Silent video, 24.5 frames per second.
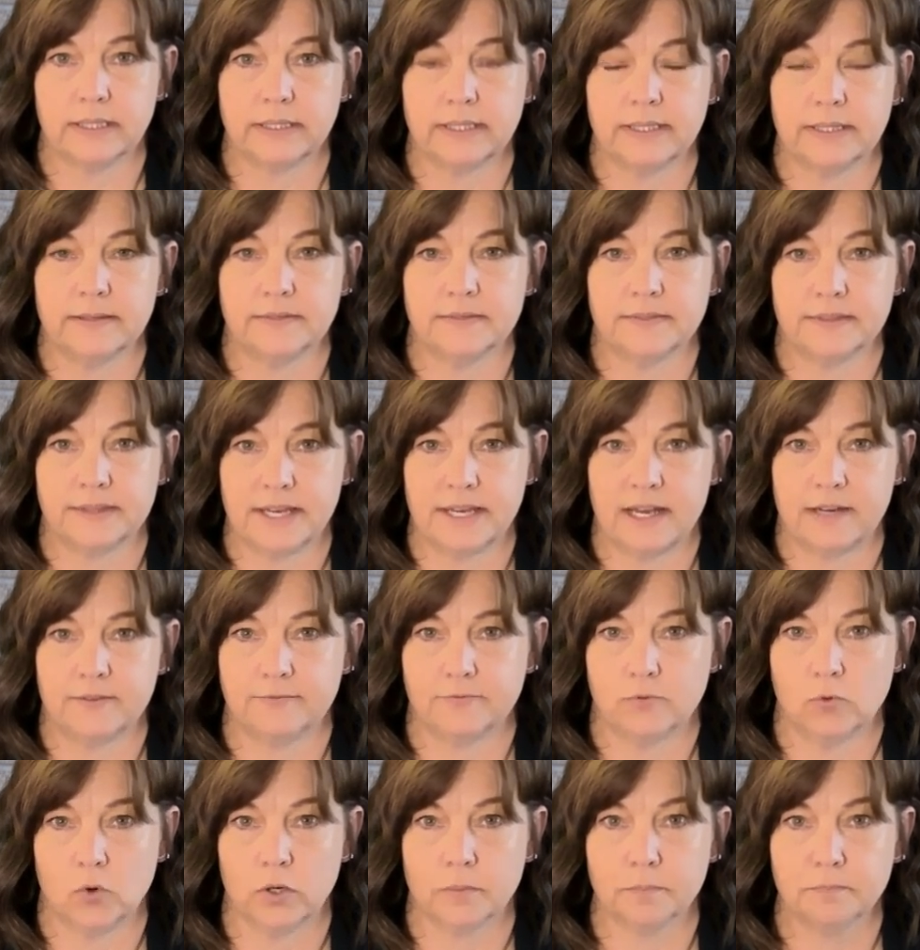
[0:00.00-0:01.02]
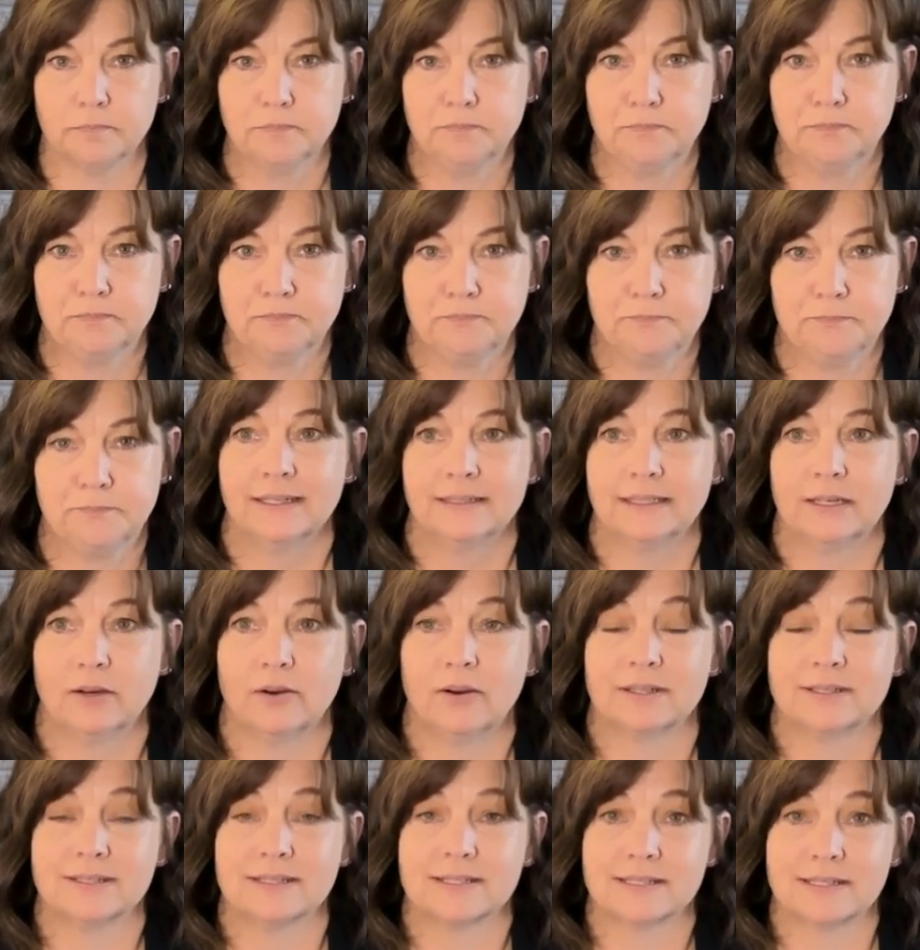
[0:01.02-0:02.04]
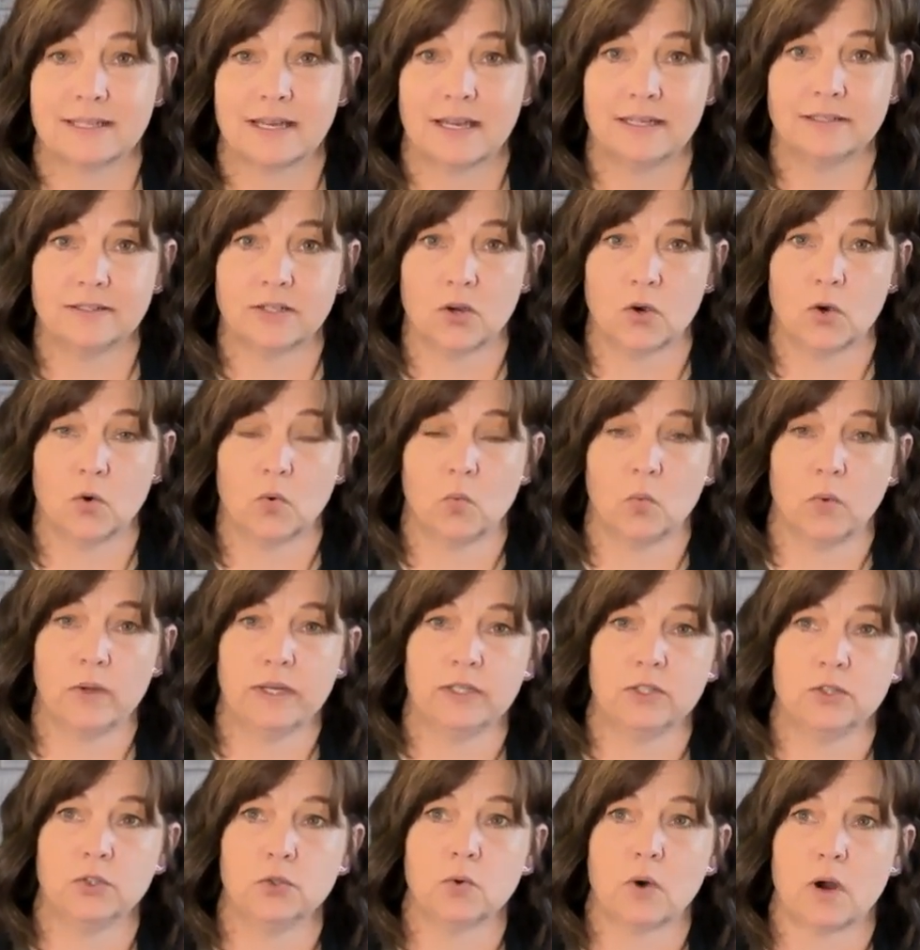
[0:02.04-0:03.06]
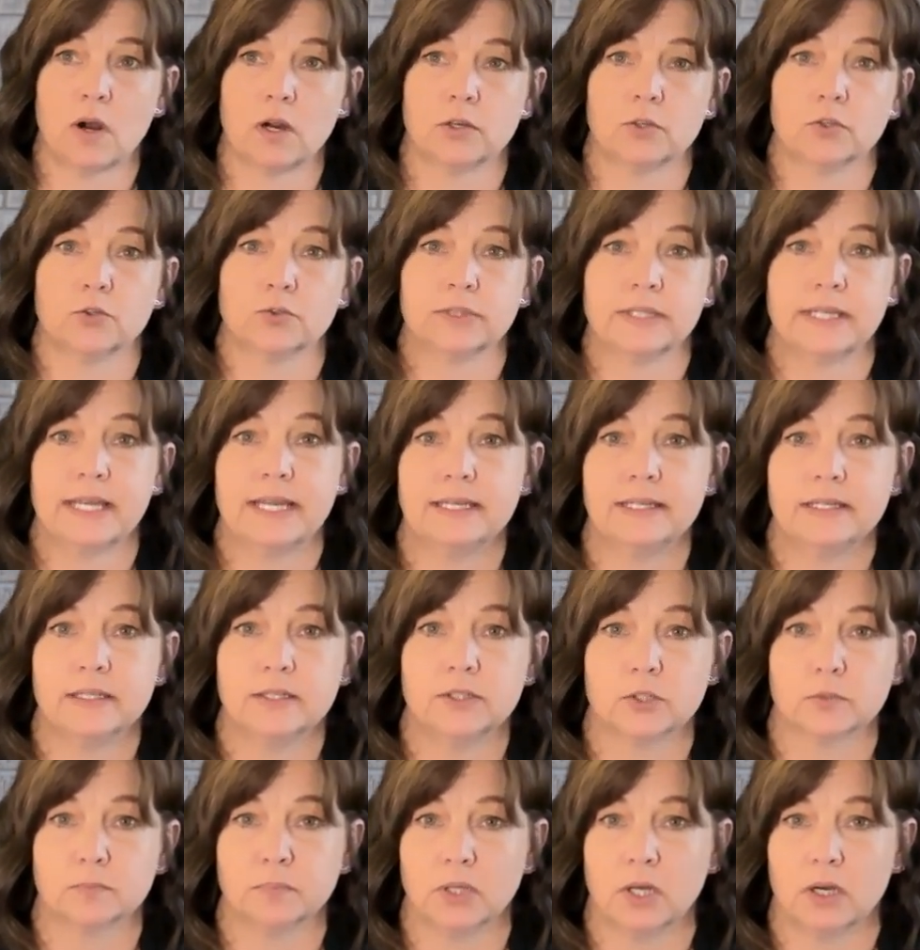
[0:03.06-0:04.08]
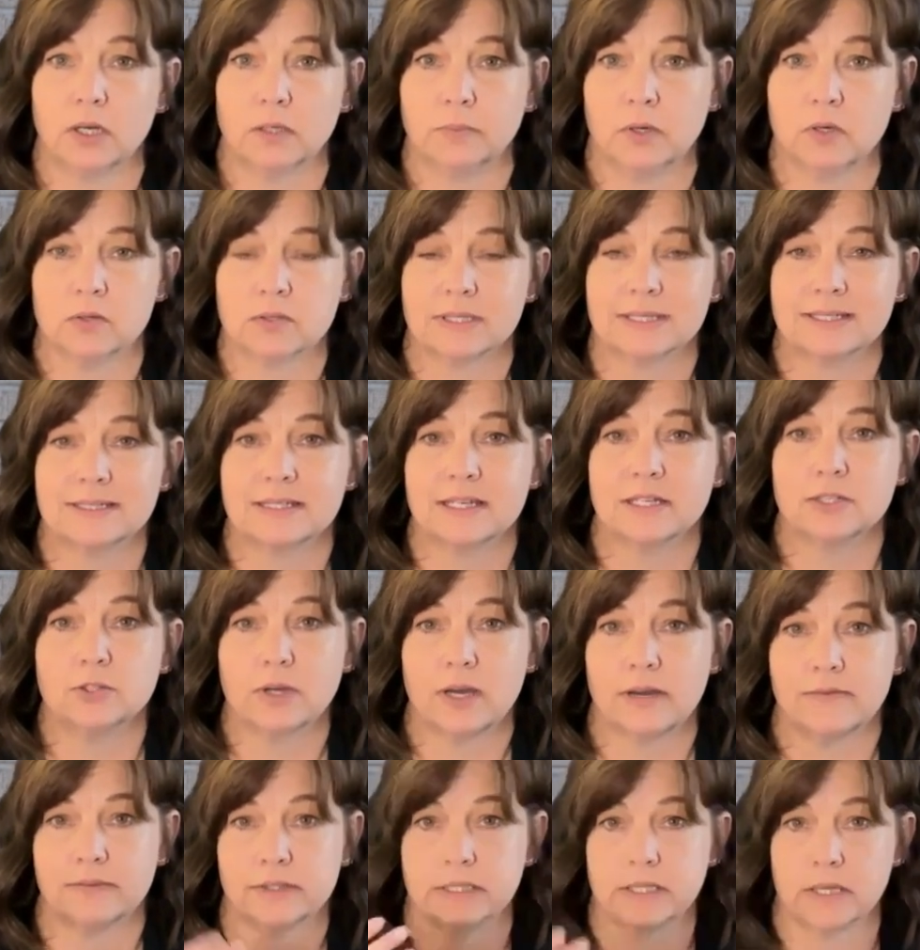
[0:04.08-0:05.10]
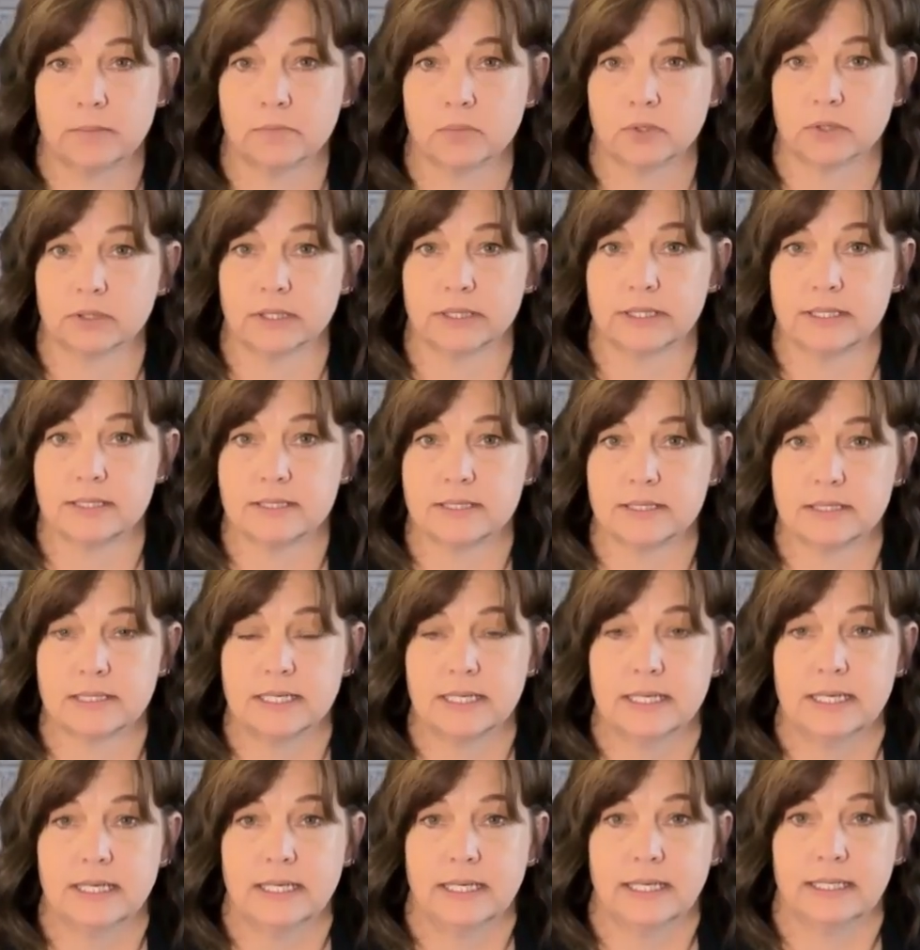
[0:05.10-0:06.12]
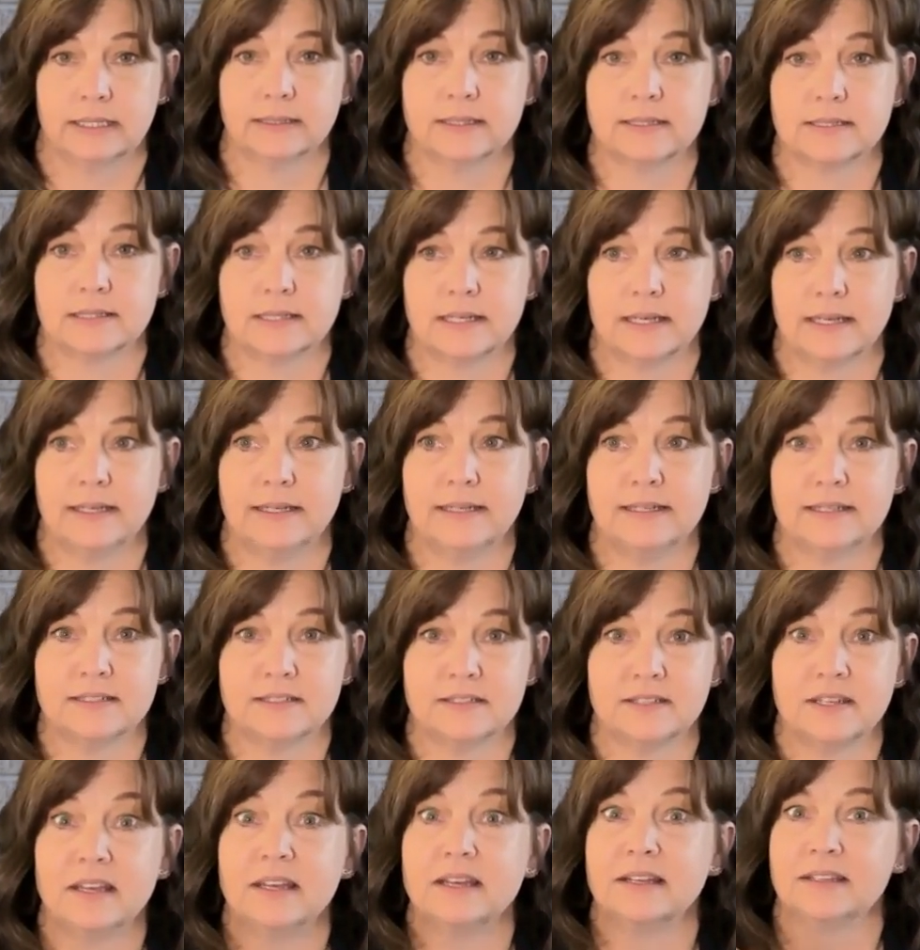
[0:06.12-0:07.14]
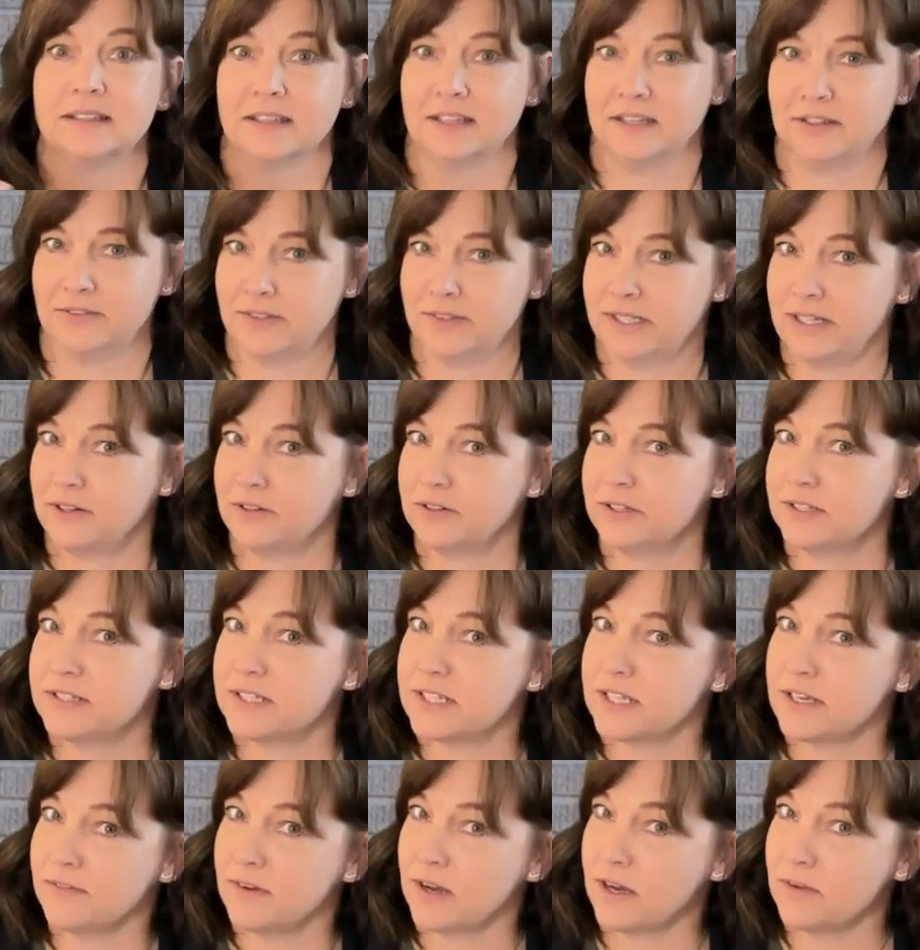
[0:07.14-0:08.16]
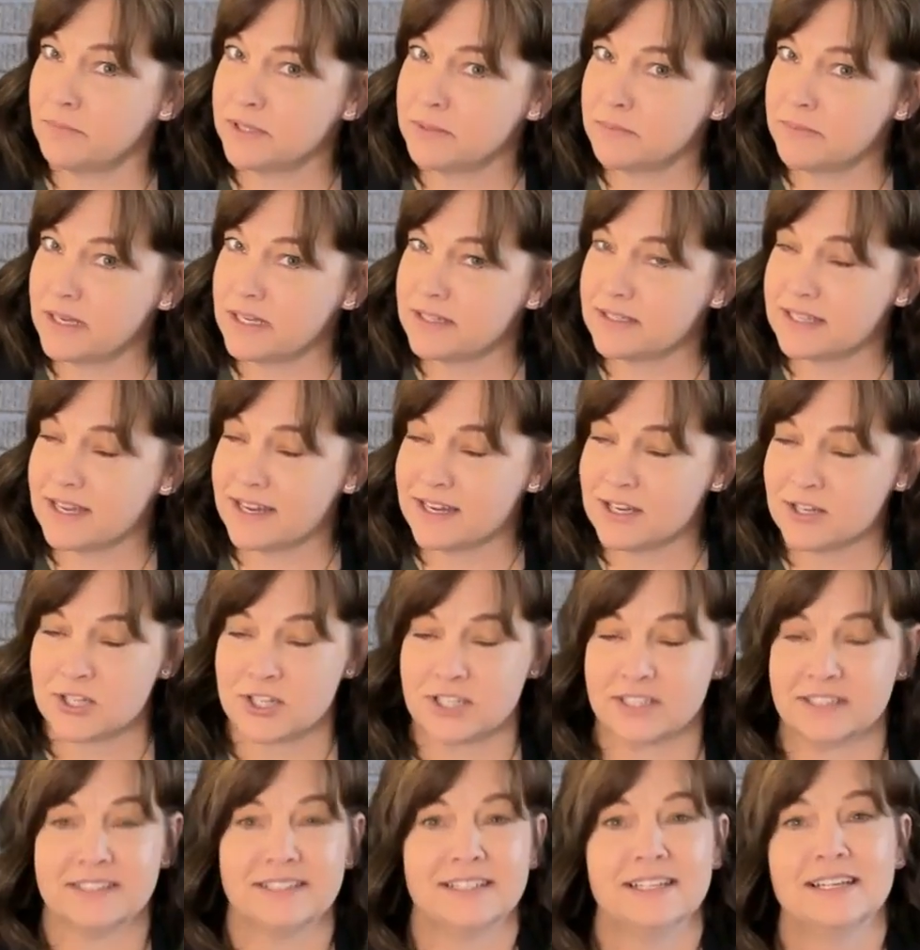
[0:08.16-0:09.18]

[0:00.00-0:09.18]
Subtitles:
in that form. Now, on a side note, when you are creating your blog post, let's say you have a numbered list, and let's say it's 11 areas of optimization.